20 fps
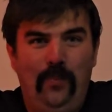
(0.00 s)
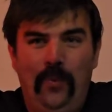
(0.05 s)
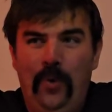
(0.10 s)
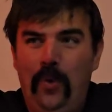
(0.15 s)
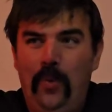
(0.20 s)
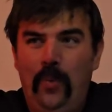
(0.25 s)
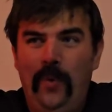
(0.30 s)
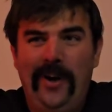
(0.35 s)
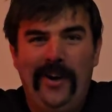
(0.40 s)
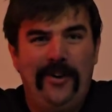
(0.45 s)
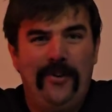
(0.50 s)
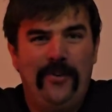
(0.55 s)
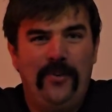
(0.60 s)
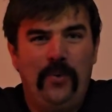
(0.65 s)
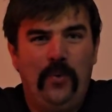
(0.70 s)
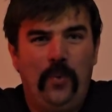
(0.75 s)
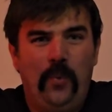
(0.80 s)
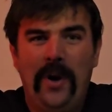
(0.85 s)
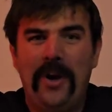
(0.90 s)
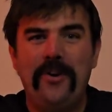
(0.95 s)

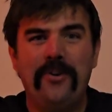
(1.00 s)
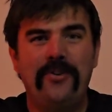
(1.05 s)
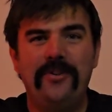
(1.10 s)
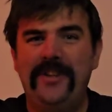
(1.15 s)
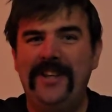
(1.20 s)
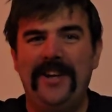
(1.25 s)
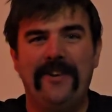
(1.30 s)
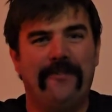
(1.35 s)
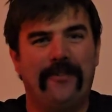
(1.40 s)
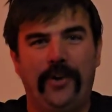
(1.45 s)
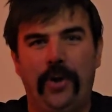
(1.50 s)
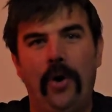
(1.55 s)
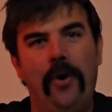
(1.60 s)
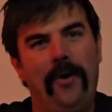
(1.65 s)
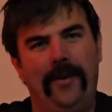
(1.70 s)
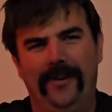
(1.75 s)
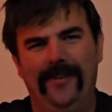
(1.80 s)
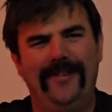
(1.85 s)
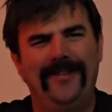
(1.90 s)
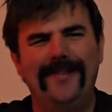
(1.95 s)
where could they have
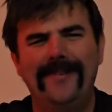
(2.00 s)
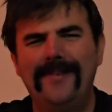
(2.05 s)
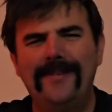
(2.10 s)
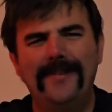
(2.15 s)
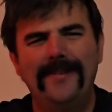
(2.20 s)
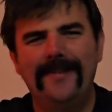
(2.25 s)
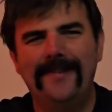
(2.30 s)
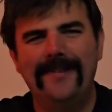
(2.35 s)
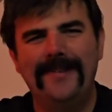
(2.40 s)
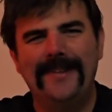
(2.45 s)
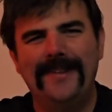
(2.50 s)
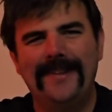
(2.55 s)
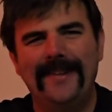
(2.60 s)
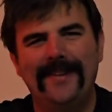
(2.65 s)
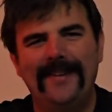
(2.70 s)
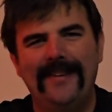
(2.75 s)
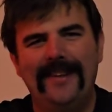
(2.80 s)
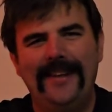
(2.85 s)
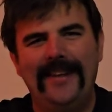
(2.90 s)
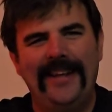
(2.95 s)
gone?
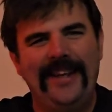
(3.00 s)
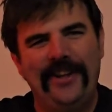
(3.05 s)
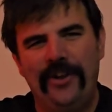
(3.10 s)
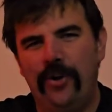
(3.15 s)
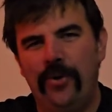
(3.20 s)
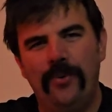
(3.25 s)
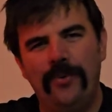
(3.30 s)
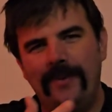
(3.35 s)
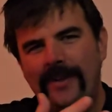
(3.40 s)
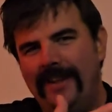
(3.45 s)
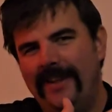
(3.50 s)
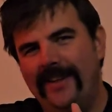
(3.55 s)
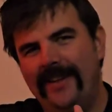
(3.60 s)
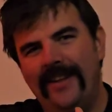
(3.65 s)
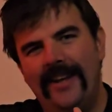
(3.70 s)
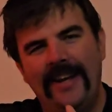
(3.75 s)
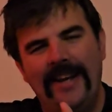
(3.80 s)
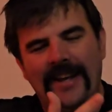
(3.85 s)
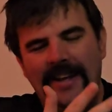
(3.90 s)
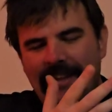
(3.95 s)

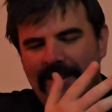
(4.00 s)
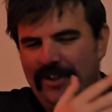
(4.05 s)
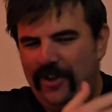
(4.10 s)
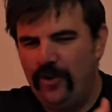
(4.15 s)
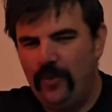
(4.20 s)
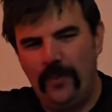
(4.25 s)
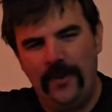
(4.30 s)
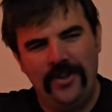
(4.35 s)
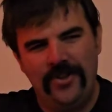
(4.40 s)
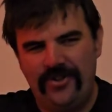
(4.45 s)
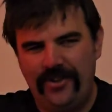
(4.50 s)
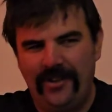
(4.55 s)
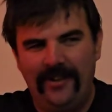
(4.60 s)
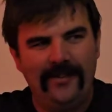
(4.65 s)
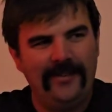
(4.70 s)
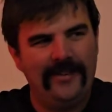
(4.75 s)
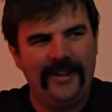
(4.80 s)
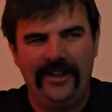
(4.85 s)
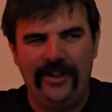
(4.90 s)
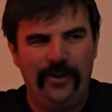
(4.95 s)
In the
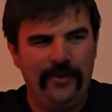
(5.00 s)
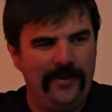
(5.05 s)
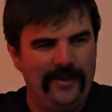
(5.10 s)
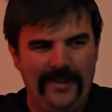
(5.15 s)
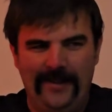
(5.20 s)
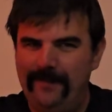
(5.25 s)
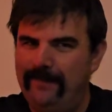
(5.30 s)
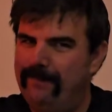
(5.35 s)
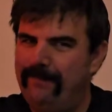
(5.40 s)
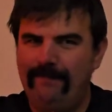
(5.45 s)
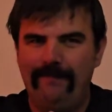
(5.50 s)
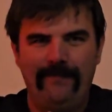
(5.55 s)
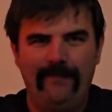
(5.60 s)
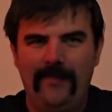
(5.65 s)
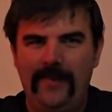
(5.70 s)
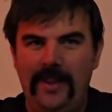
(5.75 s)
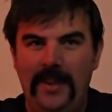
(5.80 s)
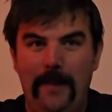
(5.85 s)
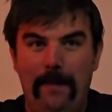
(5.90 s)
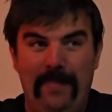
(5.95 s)
original, they
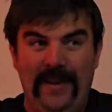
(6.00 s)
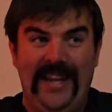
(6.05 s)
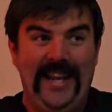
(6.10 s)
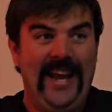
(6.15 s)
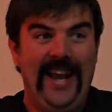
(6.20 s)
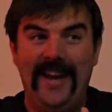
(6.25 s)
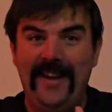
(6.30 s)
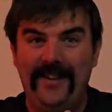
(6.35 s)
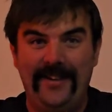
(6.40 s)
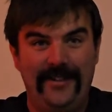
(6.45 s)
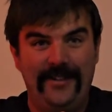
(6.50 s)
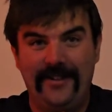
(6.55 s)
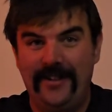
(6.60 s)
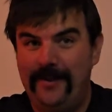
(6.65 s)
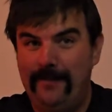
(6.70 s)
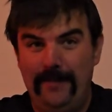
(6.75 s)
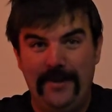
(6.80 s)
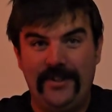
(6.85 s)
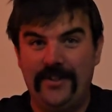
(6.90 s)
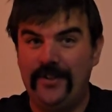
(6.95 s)

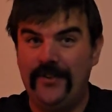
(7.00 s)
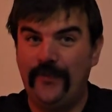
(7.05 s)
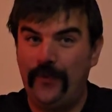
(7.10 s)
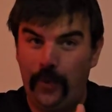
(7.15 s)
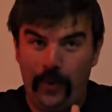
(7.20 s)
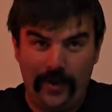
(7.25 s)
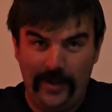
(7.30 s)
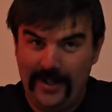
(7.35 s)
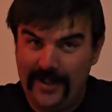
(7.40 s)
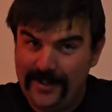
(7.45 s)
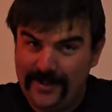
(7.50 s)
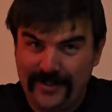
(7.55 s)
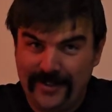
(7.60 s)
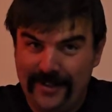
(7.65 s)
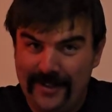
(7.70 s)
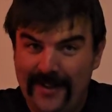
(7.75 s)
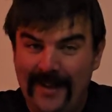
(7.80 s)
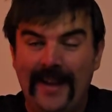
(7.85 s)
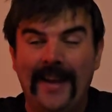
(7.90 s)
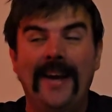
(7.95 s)
beheaded Mrs.
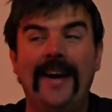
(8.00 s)
Voorhees.